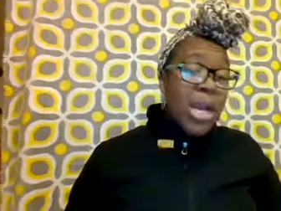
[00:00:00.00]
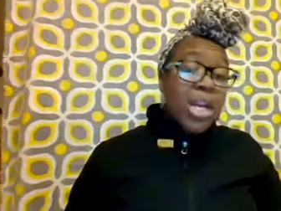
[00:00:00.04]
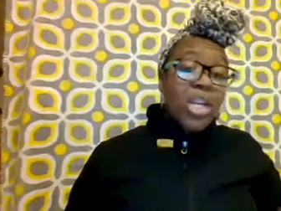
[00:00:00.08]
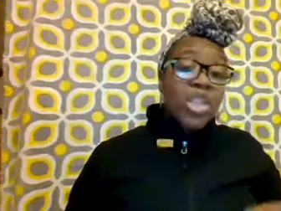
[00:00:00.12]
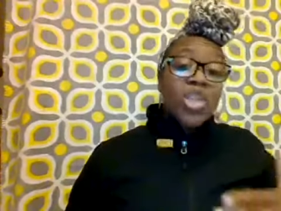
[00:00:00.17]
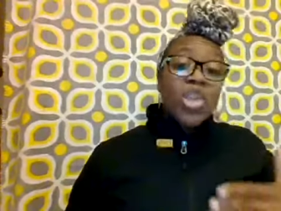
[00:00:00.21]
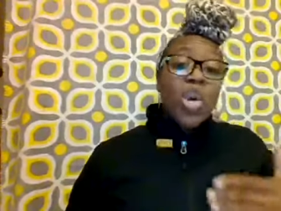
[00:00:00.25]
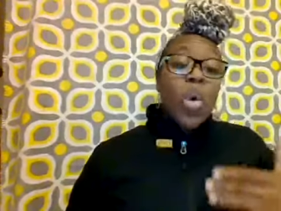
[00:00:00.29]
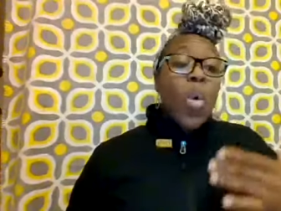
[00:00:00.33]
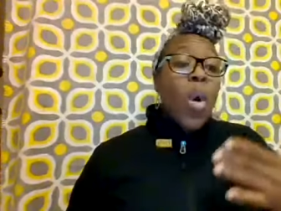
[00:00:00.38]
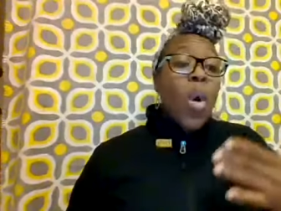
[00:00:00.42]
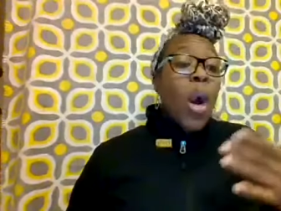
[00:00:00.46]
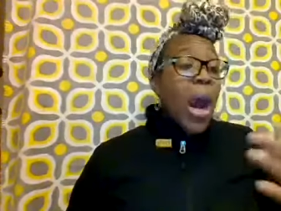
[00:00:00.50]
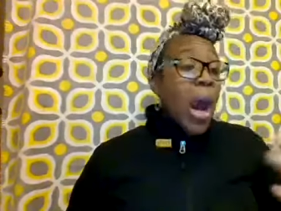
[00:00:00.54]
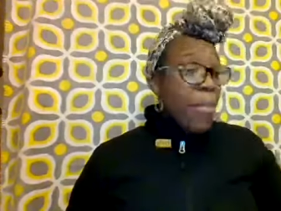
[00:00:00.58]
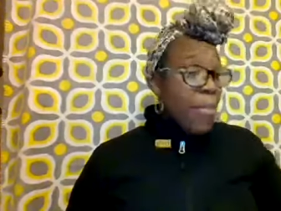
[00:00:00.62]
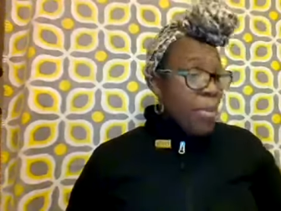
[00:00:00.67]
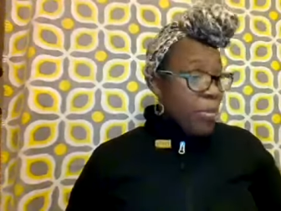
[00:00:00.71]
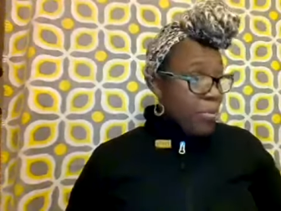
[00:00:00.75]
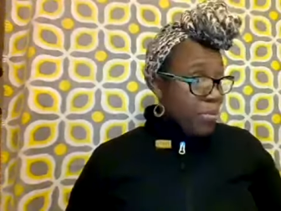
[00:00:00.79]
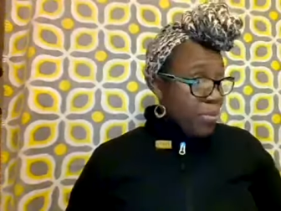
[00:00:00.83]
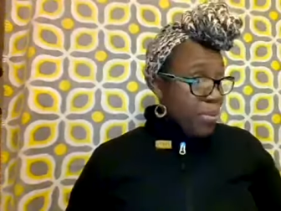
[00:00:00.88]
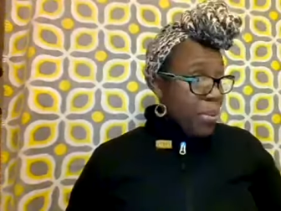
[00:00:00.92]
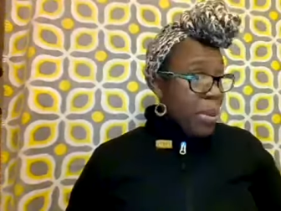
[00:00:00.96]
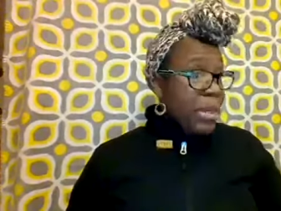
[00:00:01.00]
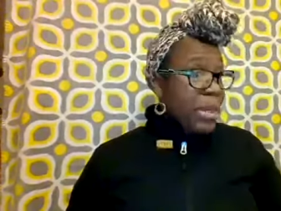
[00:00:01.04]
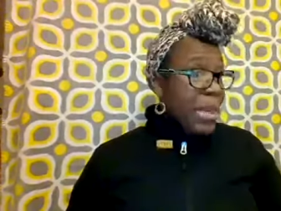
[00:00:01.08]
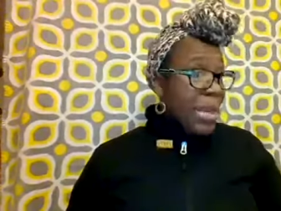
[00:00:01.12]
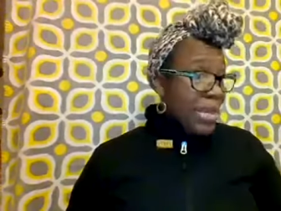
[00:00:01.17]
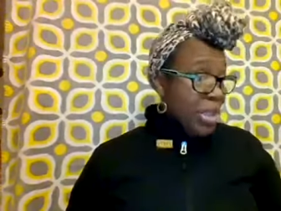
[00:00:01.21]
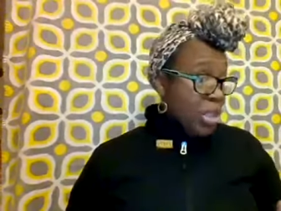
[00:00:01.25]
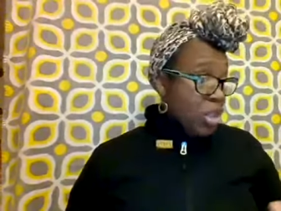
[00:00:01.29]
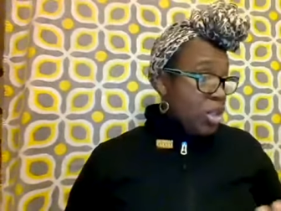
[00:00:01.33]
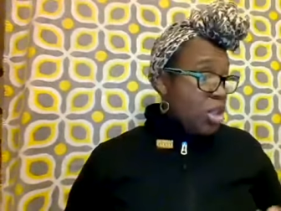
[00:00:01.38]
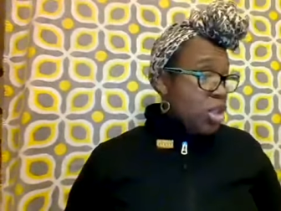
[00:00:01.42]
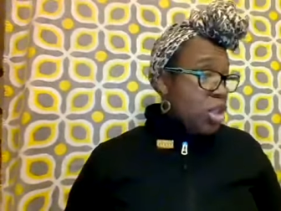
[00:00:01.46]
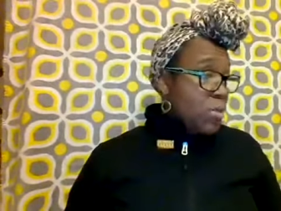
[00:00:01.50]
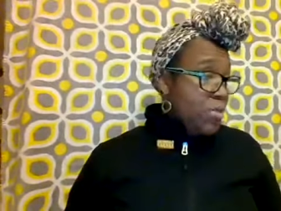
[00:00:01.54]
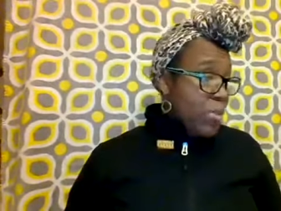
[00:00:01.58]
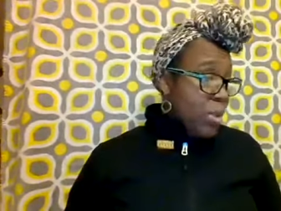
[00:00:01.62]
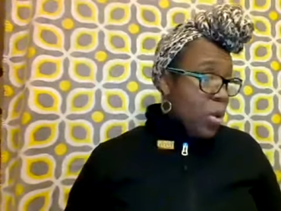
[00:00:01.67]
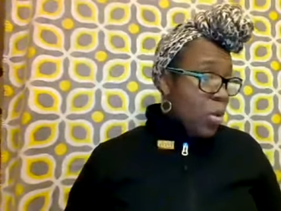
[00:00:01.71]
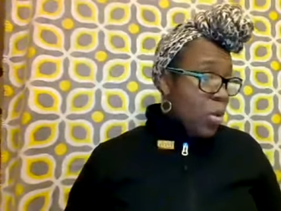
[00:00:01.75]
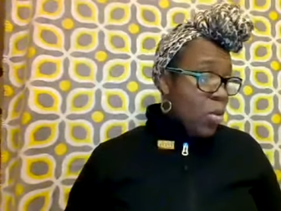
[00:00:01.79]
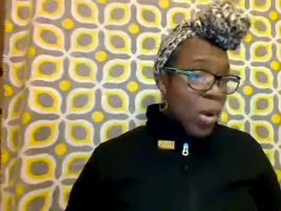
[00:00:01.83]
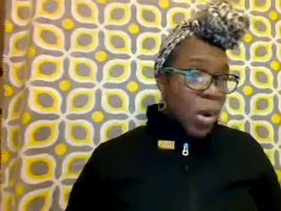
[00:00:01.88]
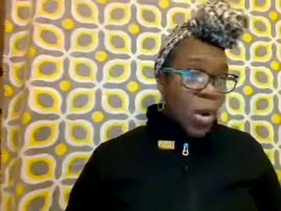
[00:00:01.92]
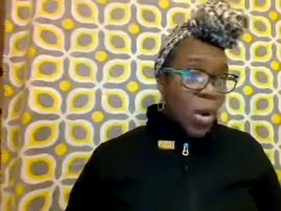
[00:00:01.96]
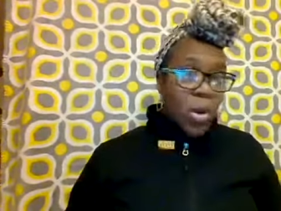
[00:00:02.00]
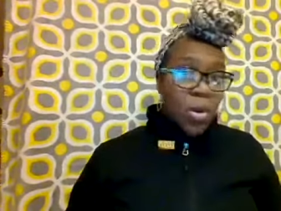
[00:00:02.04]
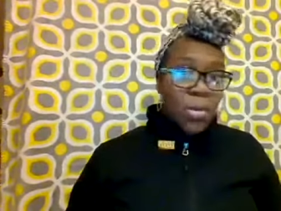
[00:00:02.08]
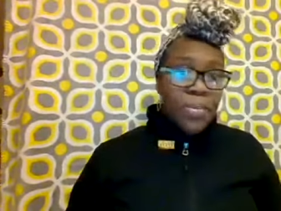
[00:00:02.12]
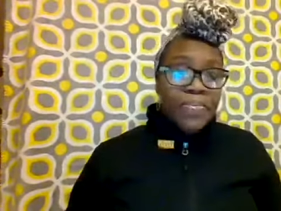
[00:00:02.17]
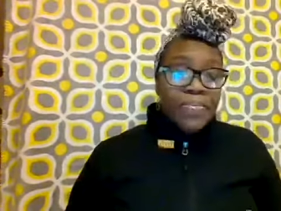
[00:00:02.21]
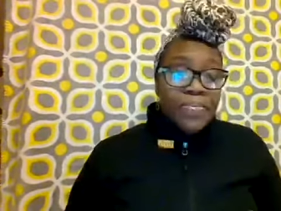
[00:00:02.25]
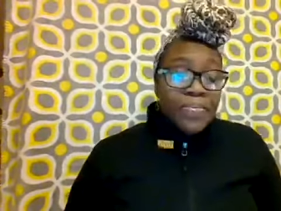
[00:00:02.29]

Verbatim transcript: So I'm gonna bring that into the spirit world.